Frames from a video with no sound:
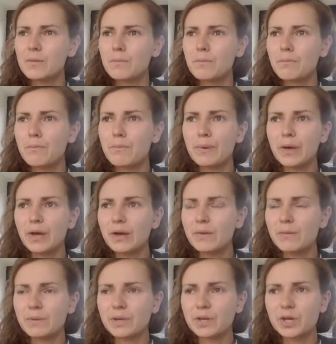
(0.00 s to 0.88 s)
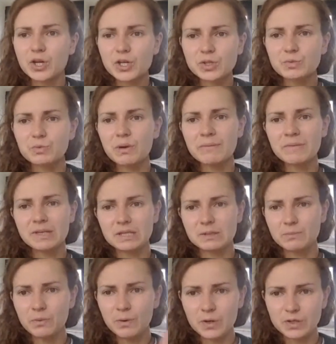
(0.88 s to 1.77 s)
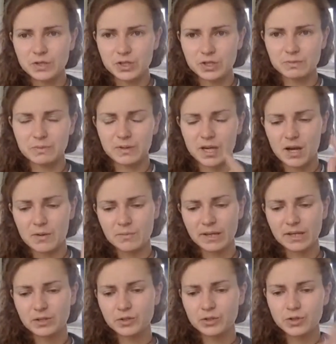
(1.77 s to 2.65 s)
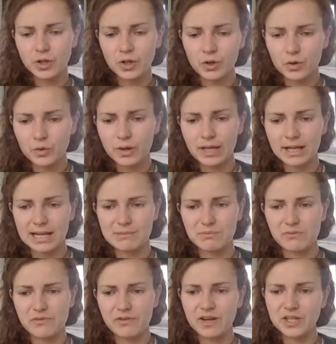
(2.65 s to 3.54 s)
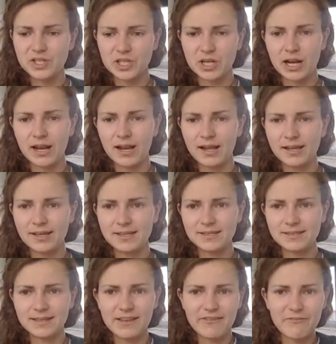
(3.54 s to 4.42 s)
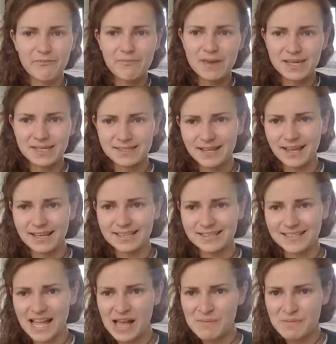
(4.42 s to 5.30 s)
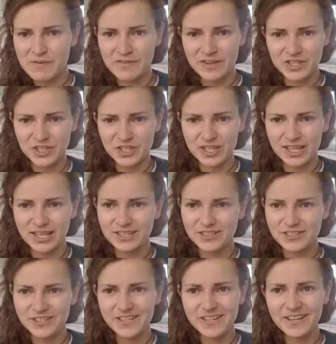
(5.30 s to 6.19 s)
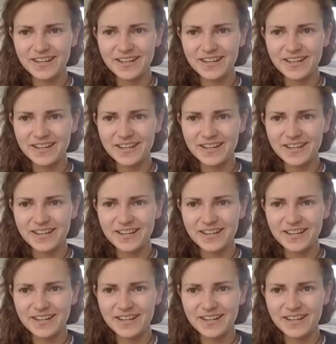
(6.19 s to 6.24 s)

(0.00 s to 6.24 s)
But because women's sport has just become like so quickly professionalized, they've missed that step of education.